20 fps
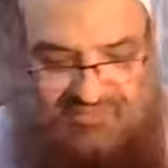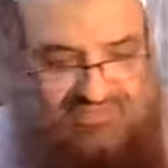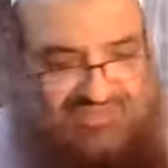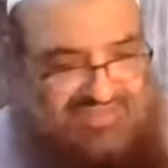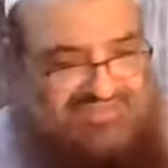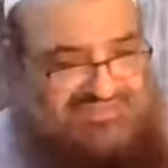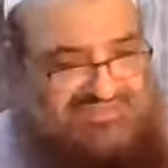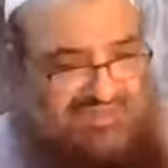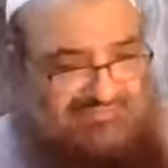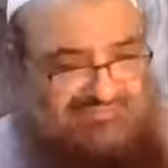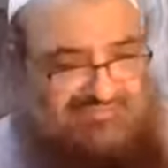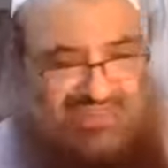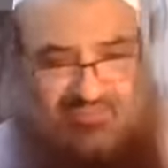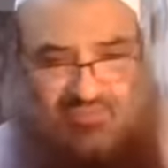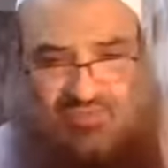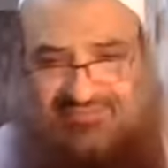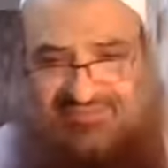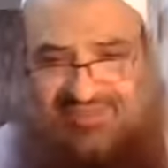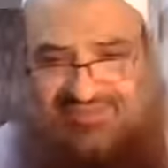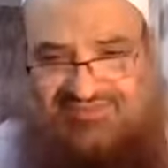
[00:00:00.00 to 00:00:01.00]
except
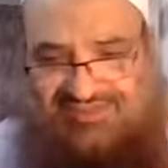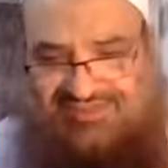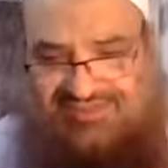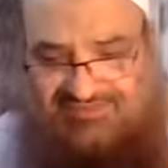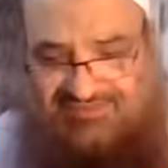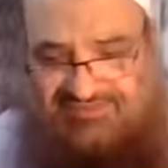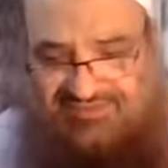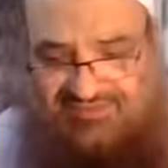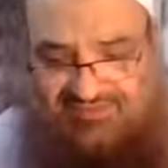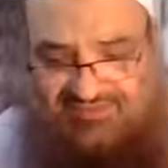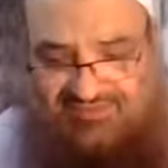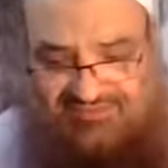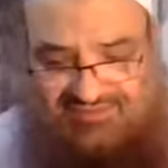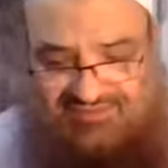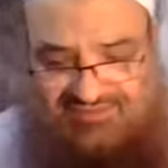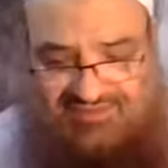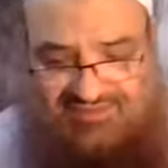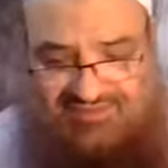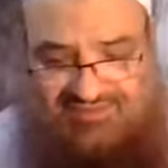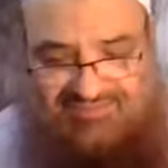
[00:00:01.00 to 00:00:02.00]
that we make tasbih,
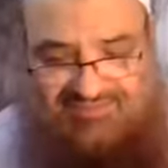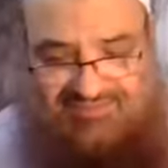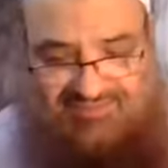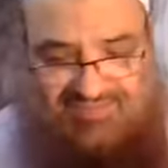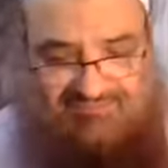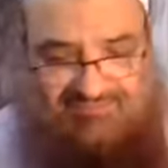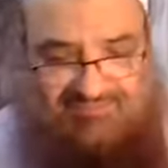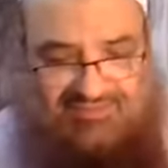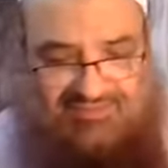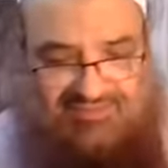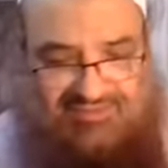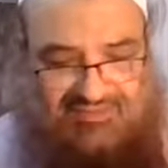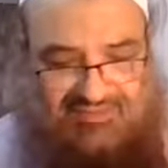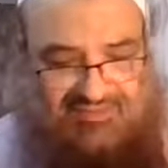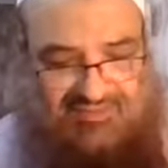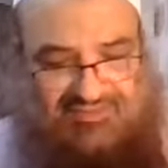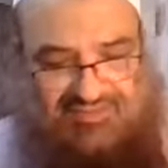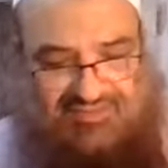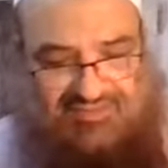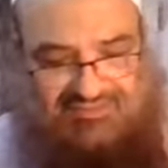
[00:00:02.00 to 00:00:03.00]
takbir,
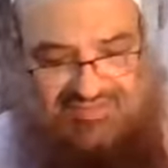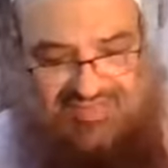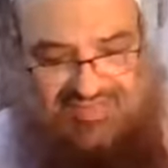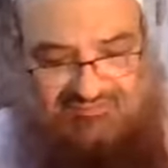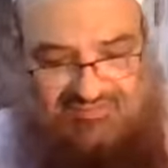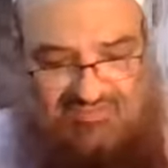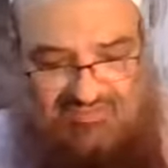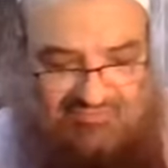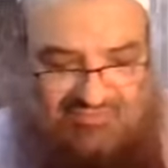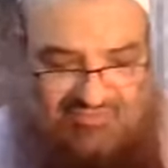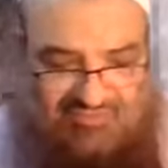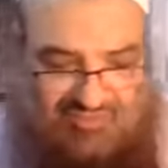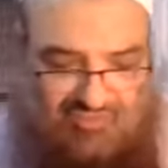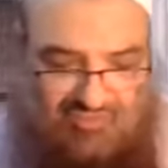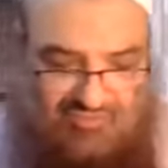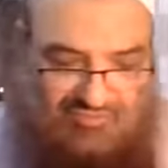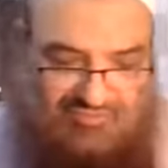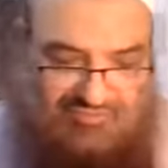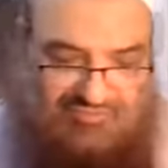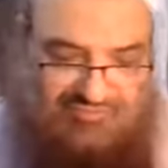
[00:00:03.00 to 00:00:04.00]
tahmid of our
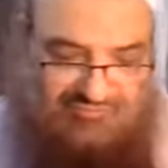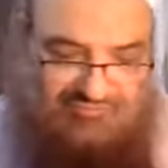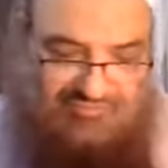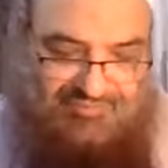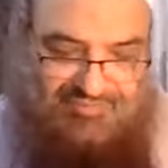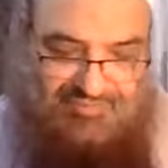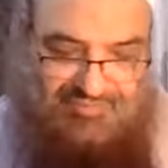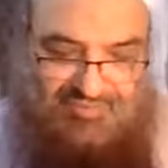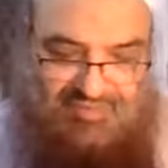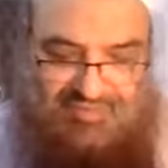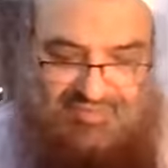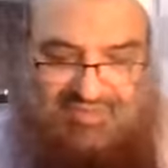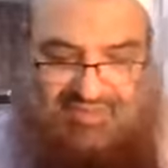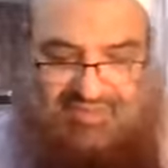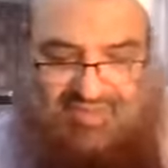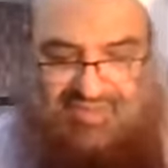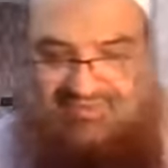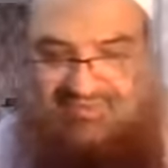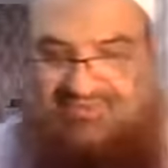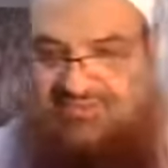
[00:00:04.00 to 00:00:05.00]
Lord.
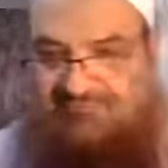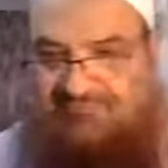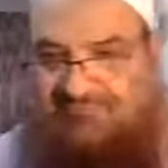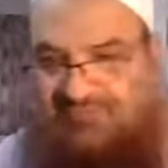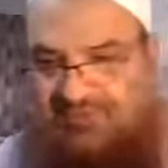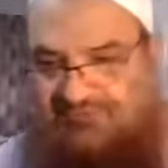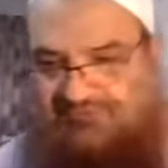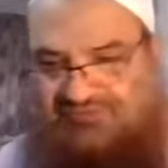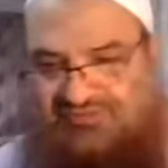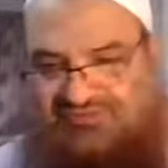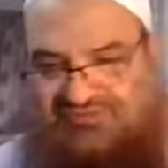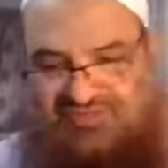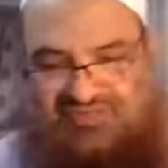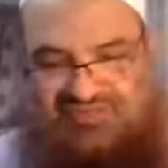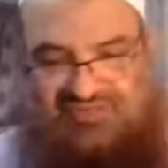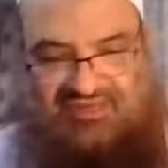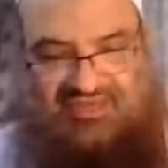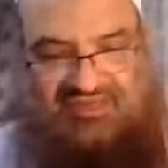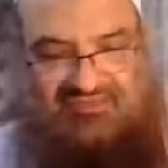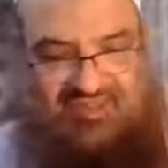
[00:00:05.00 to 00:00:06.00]
And then the Prophet
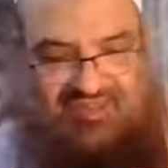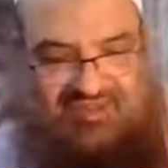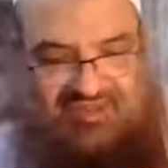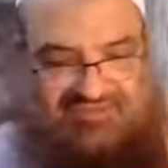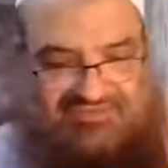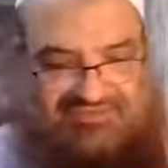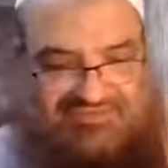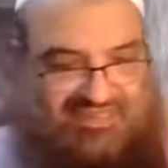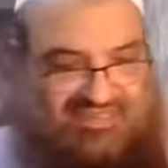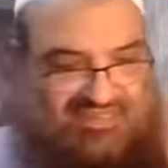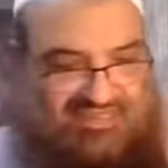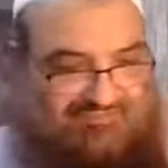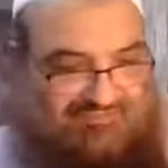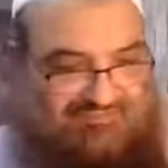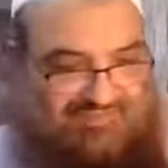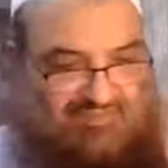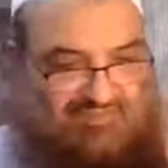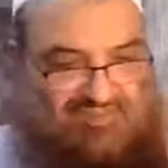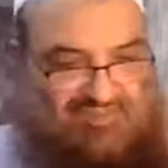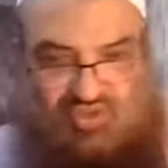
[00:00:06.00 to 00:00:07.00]
sallallahu alaihi
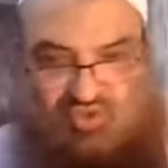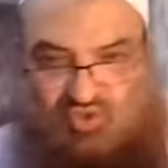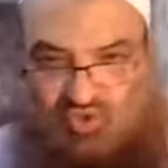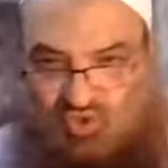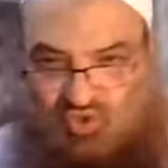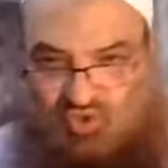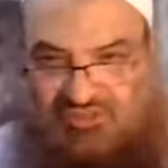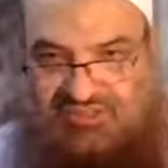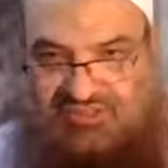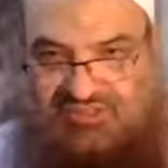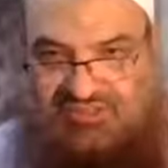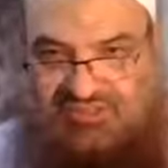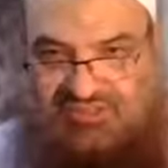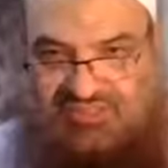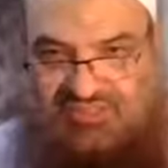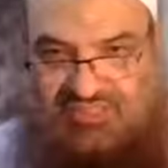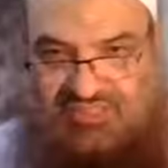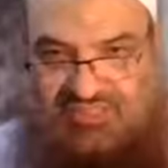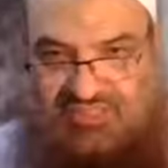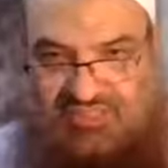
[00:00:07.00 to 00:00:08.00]
wasallam, he was taught
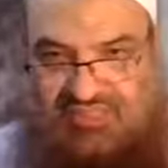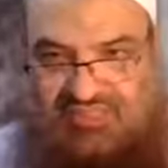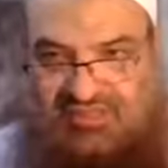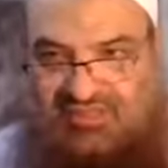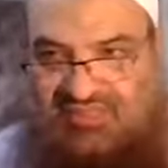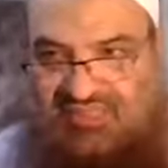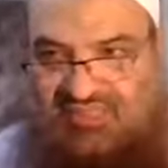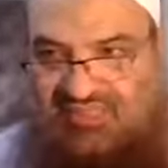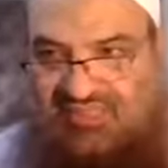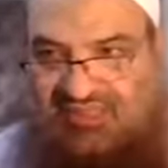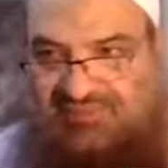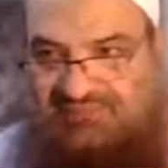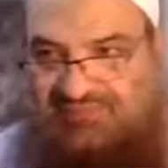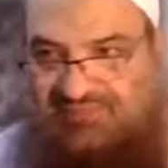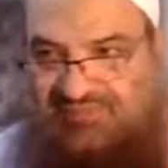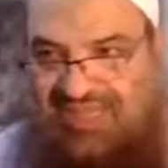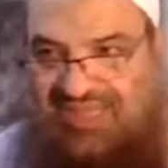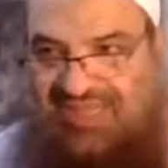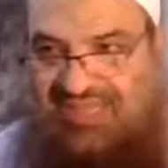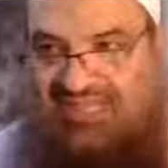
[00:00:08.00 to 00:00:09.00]
the
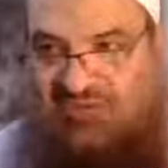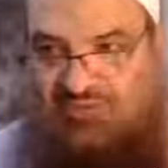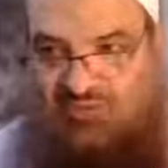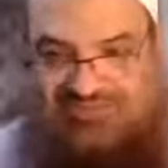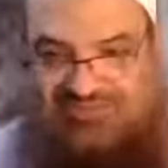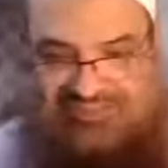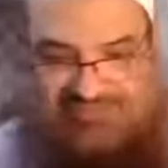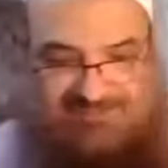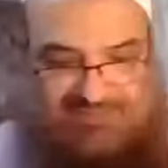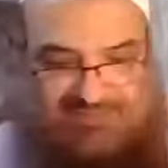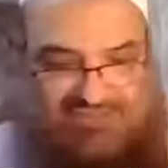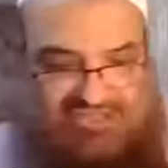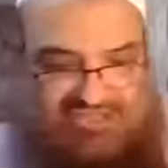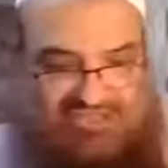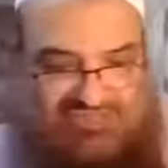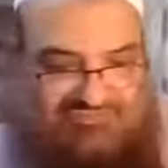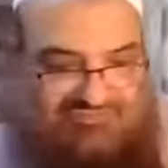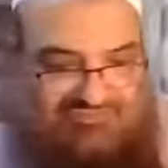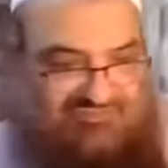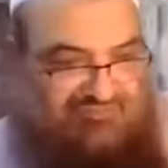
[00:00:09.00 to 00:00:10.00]
eloquent
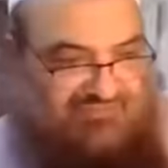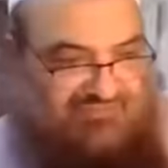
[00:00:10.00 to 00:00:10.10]
speech,